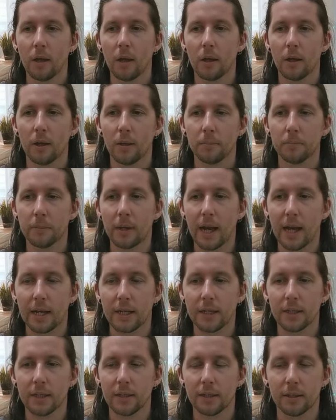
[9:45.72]
At
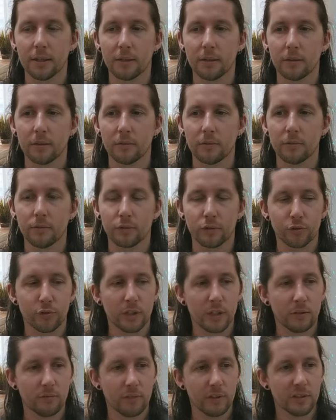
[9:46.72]
a
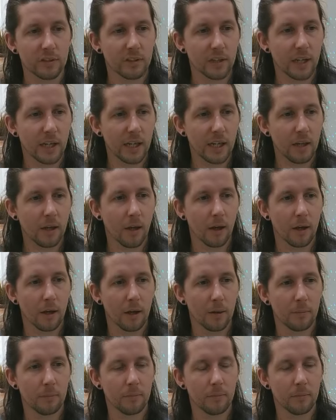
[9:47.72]
retreat recently,
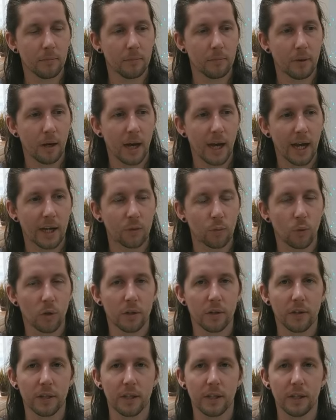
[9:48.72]
I had
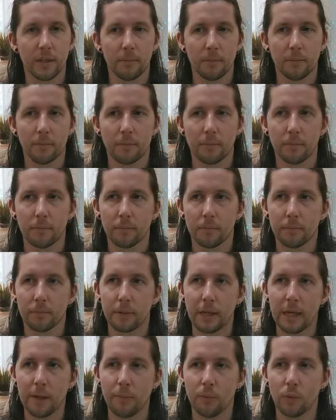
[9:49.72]
one of the
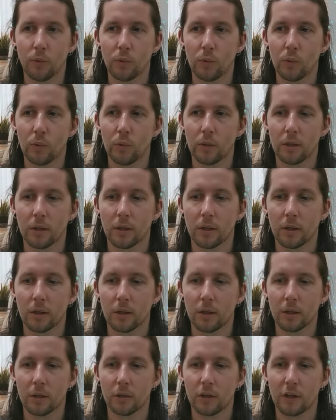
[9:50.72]
people
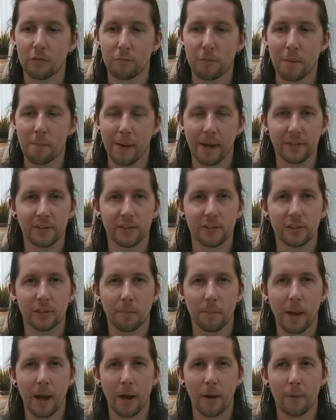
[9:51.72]
give me a message
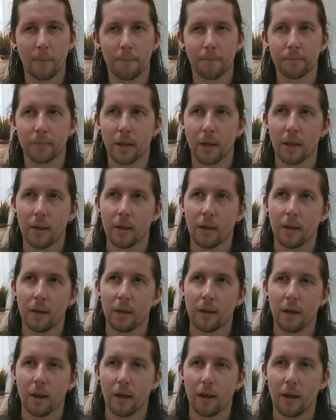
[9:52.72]
about,
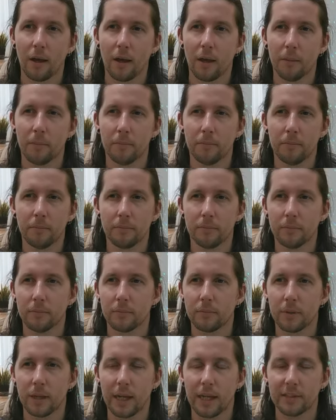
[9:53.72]

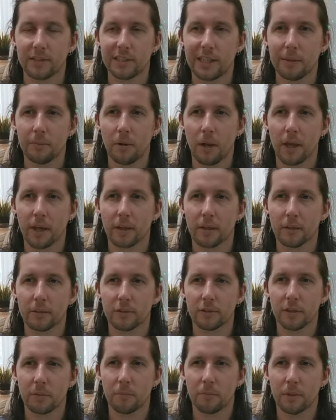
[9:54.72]
it seemed like
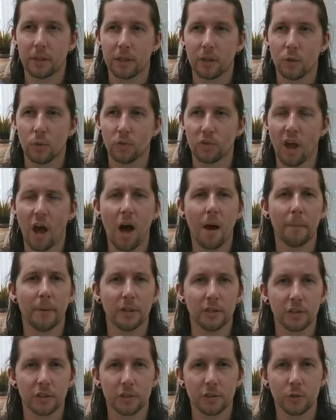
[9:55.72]
somebody who was
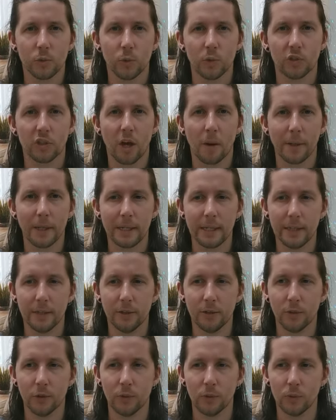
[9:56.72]
Amish who was coming
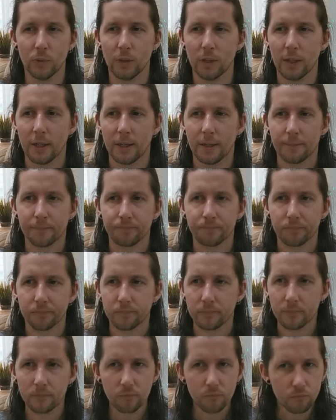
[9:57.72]
in, who
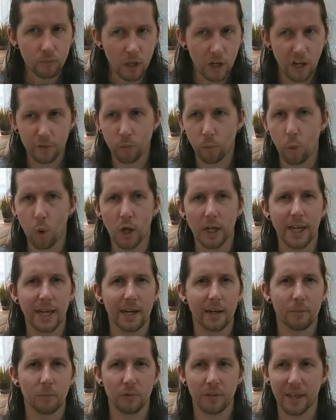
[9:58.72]
loved
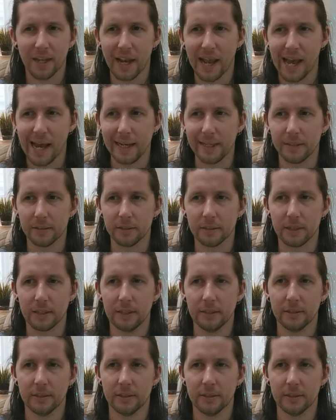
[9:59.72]
working with the land,